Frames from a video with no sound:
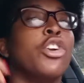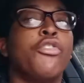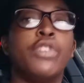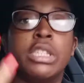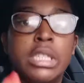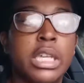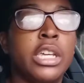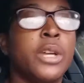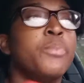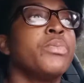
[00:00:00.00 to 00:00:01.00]
your
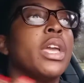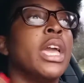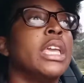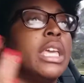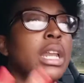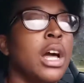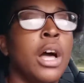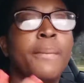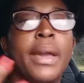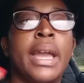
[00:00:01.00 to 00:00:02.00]
physique and get
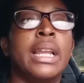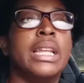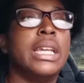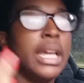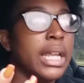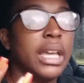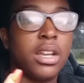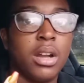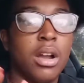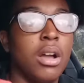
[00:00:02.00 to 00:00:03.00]
up and get
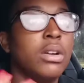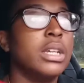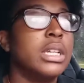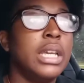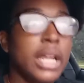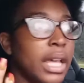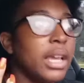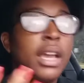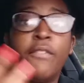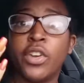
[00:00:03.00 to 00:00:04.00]
it, girl. Get
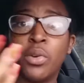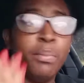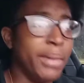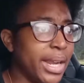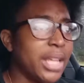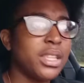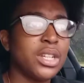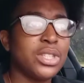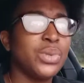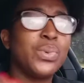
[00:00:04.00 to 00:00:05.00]
it. And for you men out
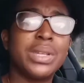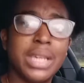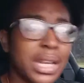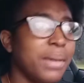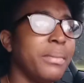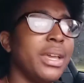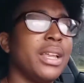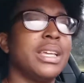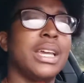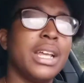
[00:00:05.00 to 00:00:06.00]
there too, get it,
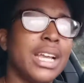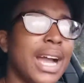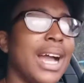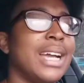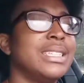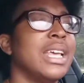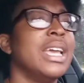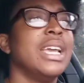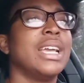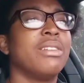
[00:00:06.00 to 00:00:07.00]
man. Get it, guys.
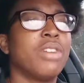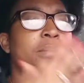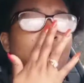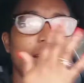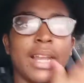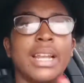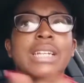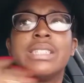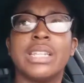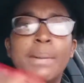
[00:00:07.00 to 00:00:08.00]
Come on,
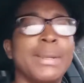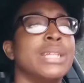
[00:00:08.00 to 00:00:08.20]
let's get up